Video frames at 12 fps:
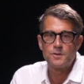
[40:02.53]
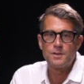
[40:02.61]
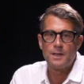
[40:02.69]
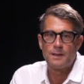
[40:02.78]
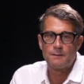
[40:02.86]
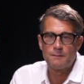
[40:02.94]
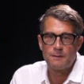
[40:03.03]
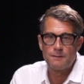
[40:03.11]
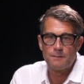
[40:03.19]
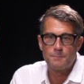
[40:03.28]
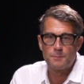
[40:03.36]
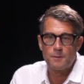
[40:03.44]
channel
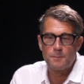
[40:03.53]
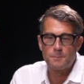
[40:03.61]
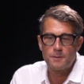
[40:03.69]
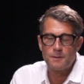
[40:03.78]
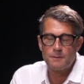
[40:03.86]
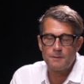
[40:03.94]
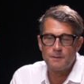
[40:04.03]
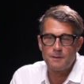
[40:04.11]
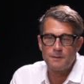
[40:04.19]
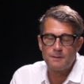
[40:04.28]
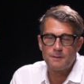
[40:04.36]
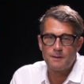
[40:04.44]
it
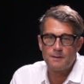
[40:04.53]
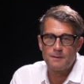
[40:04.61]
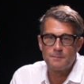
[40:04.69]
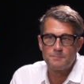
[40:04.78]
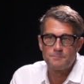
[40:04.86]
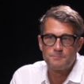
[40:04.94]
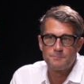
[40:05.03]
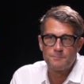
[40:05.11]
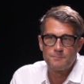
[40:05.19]
appropriately um,